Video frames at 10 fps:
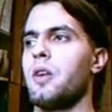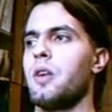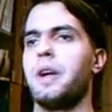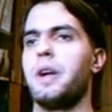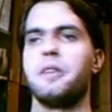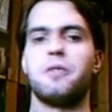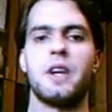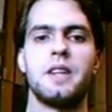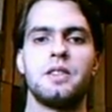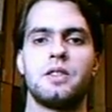we have many
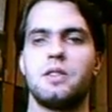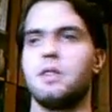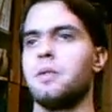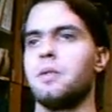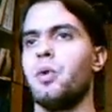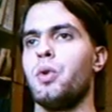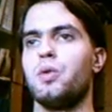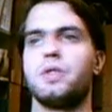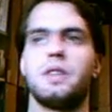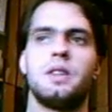friends
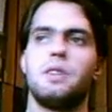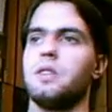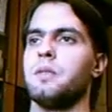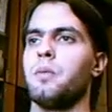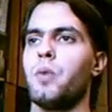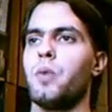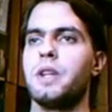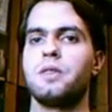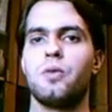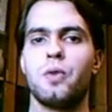both in the
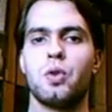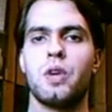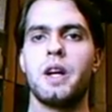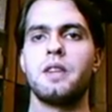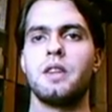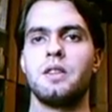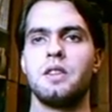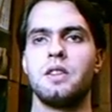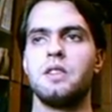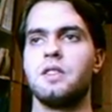west of Ukraine
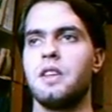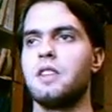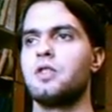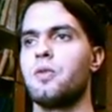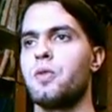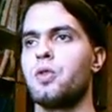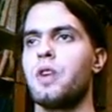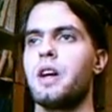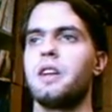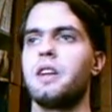and in the east of
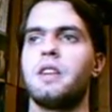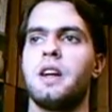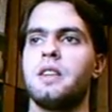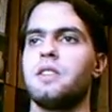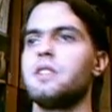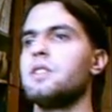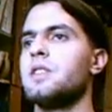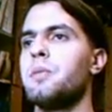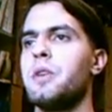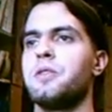Ukraine, and it
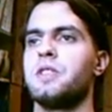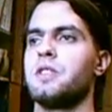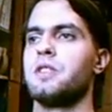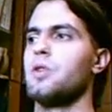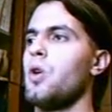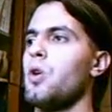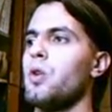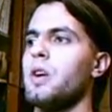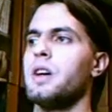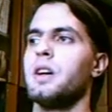is the myth that
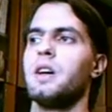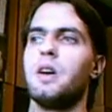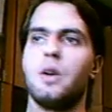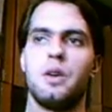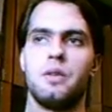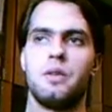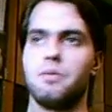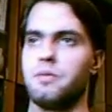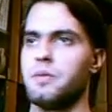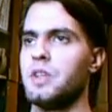all
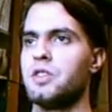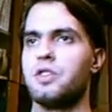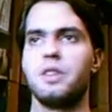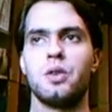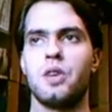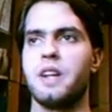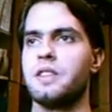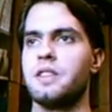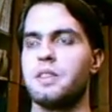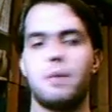Eastern
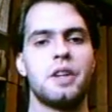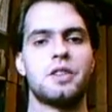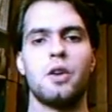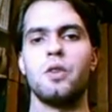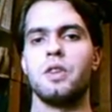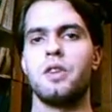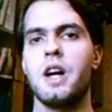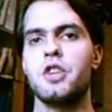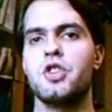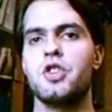Ukraine speaks only
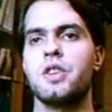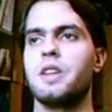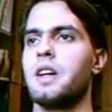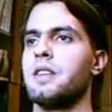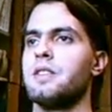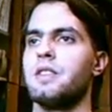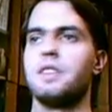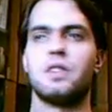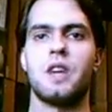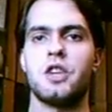Russian and
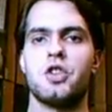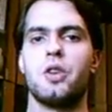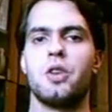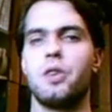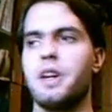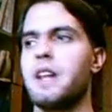is Russia